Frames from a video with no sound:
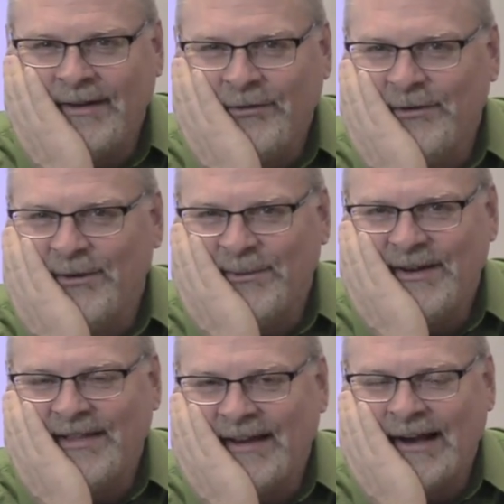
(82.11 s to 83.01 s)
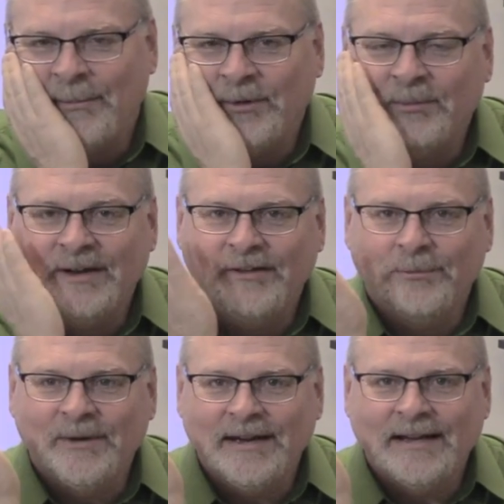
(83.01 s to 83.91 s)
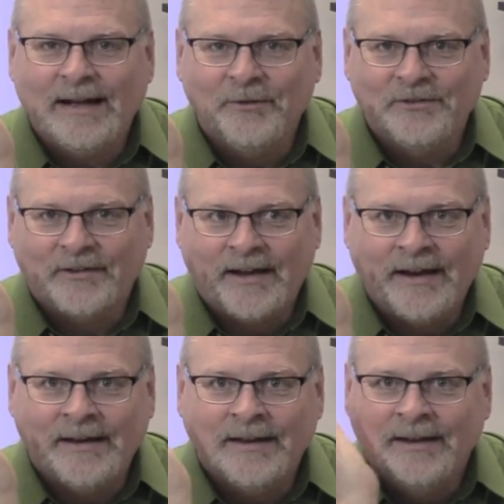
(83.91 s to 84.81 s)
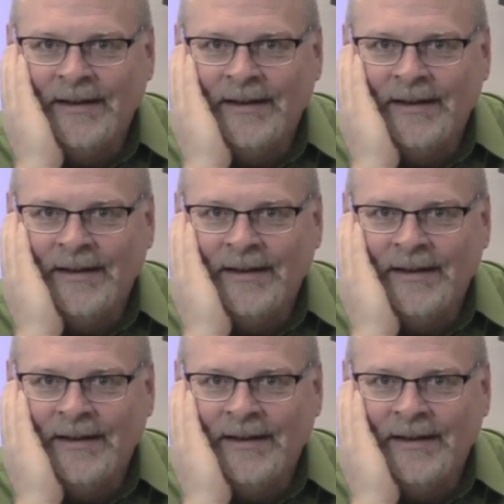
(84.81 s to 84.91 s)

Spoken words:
There's no way that happened. But he's meeting outside